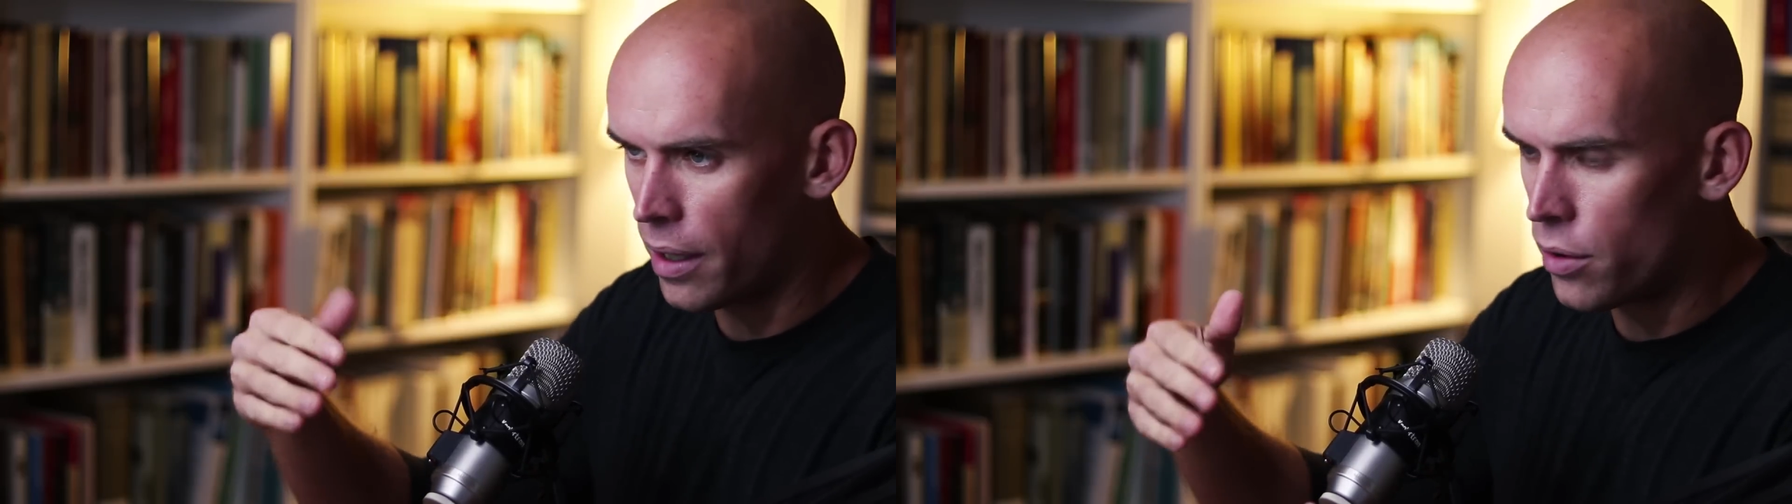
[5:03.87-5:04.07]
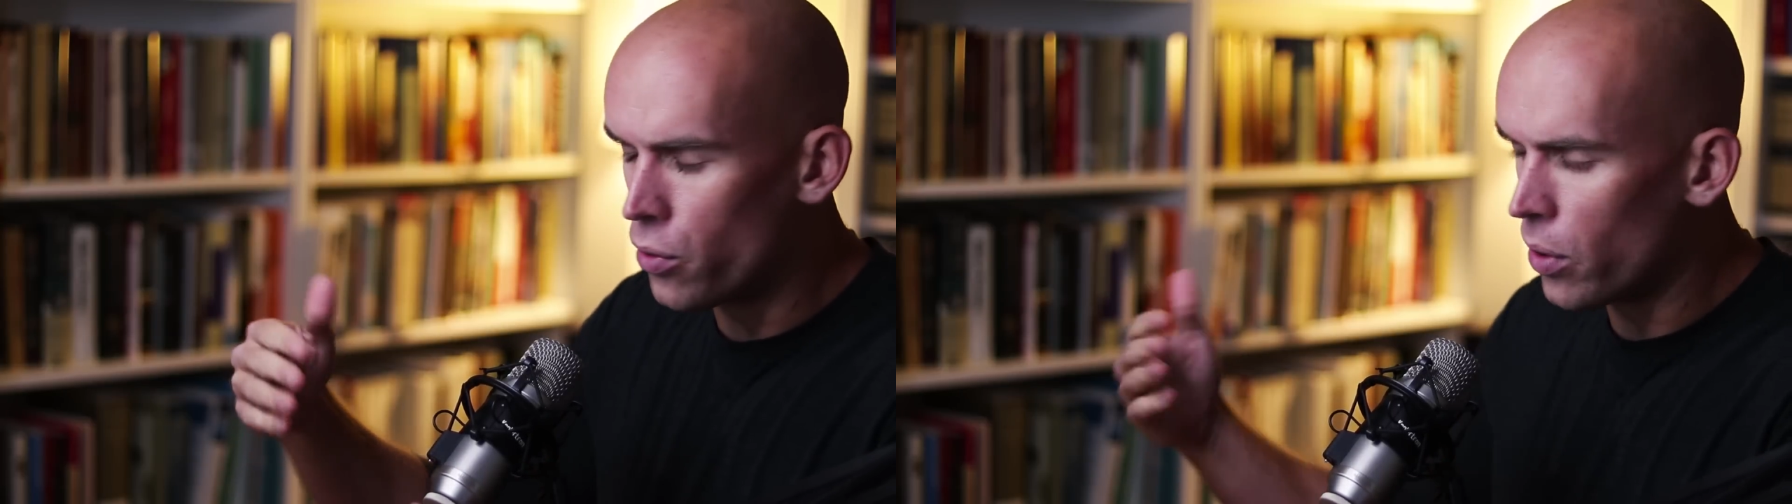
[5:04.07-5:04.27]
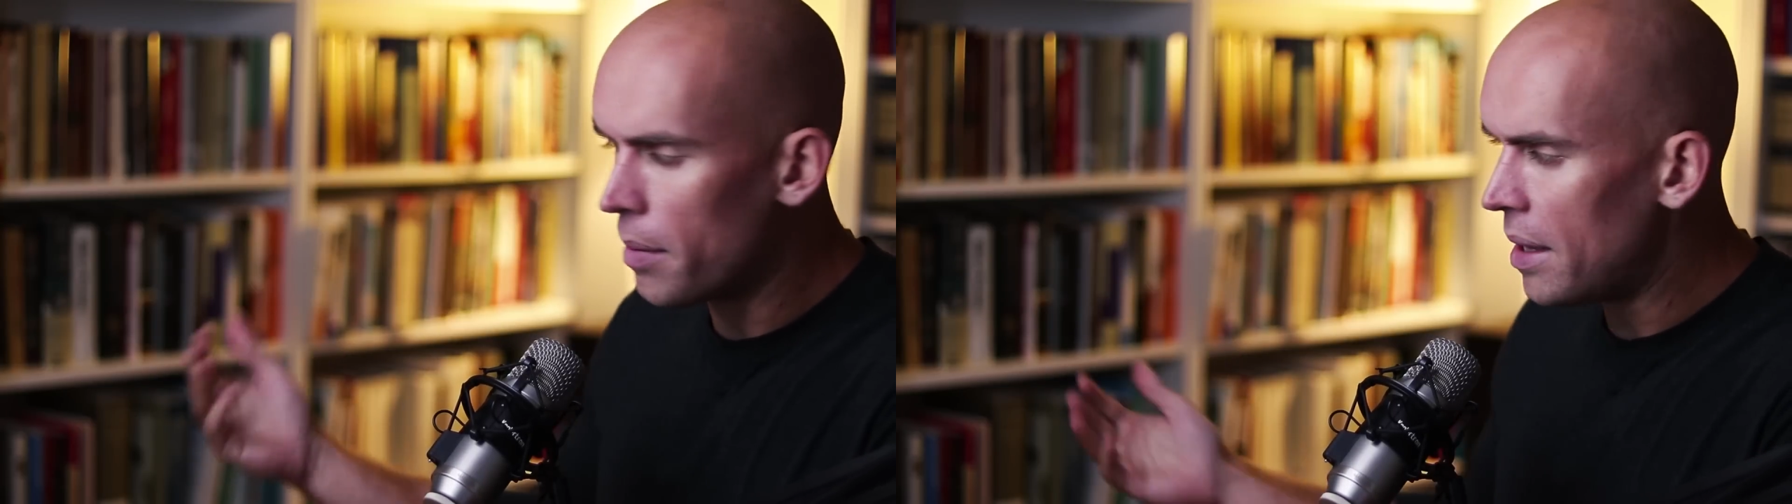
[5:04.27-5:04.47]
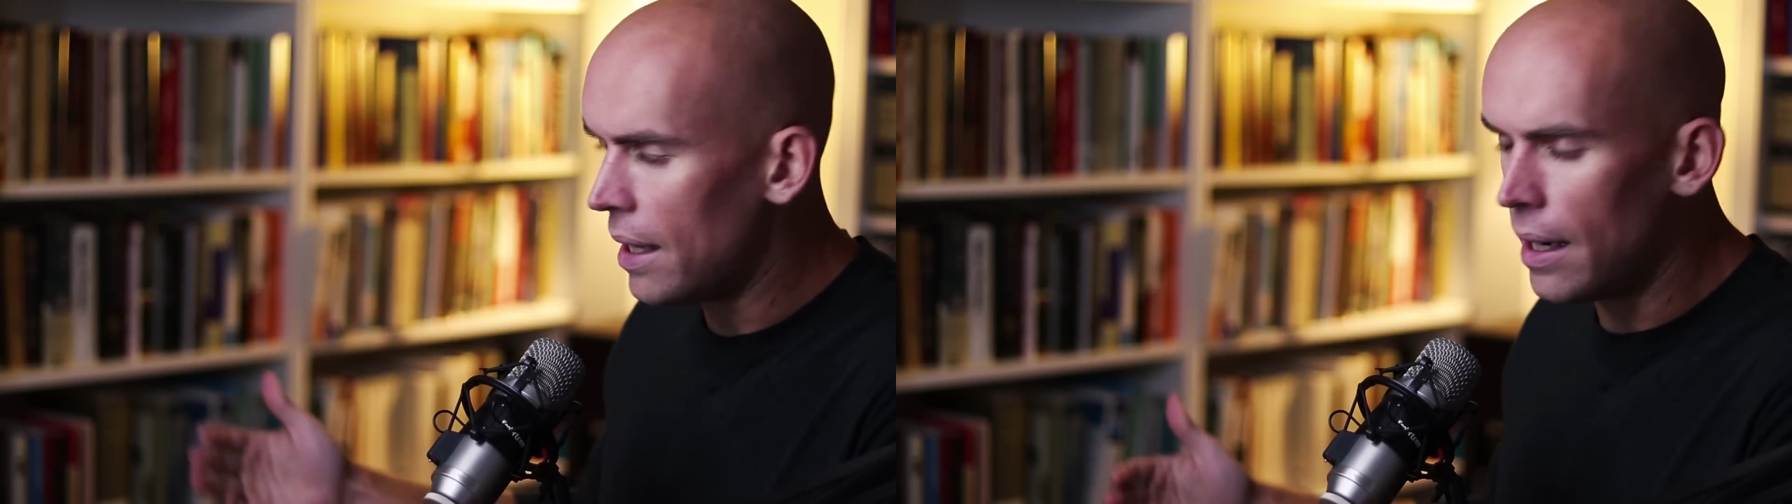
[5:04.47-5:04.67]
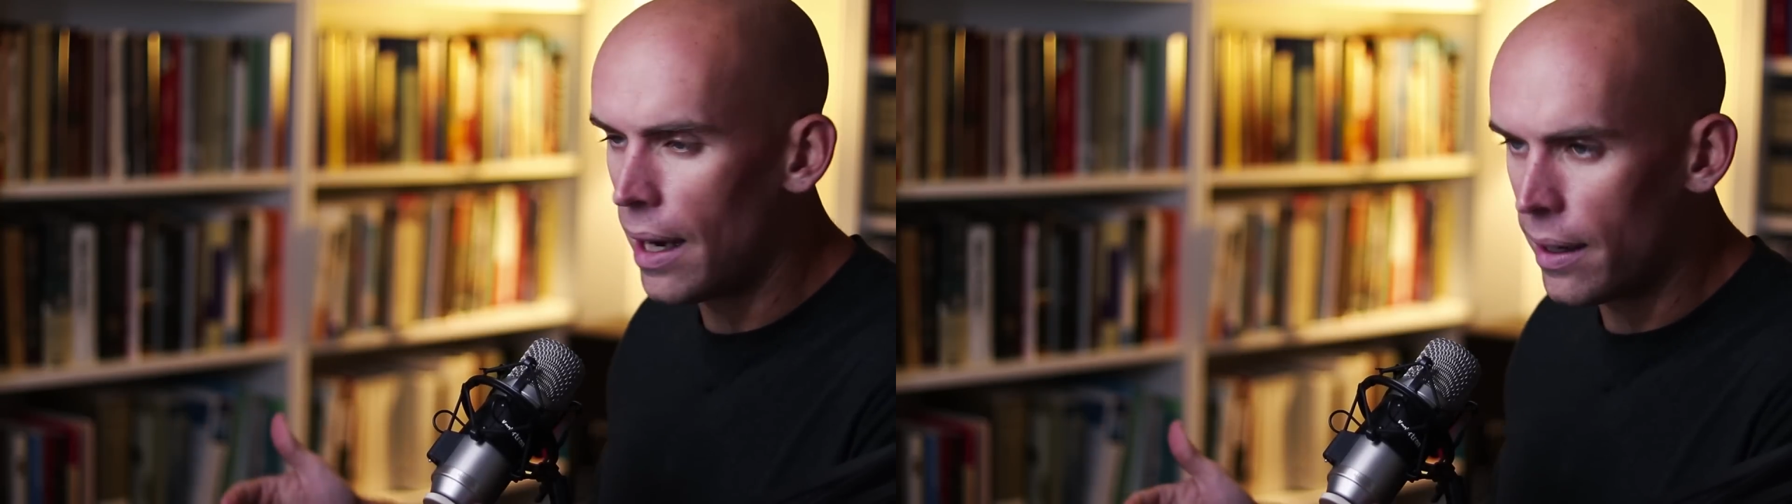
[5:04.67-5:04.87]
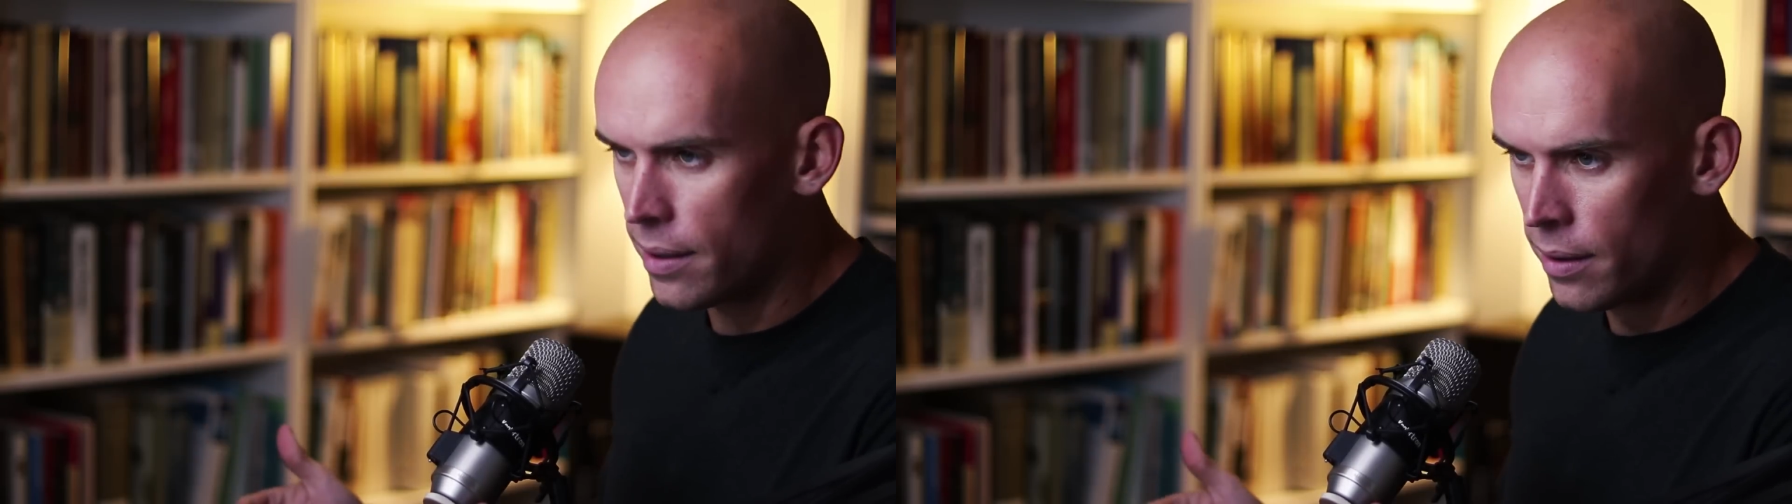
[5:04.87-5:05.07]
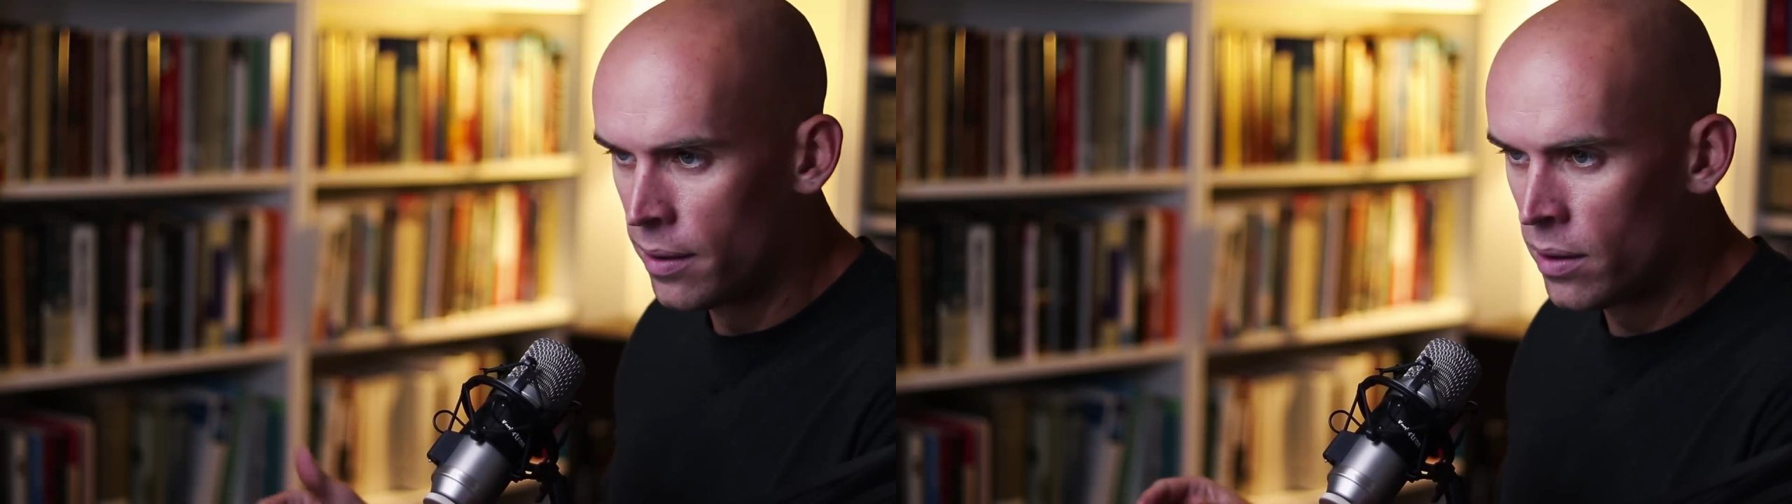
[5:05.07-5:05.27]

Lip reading: a dream in the night.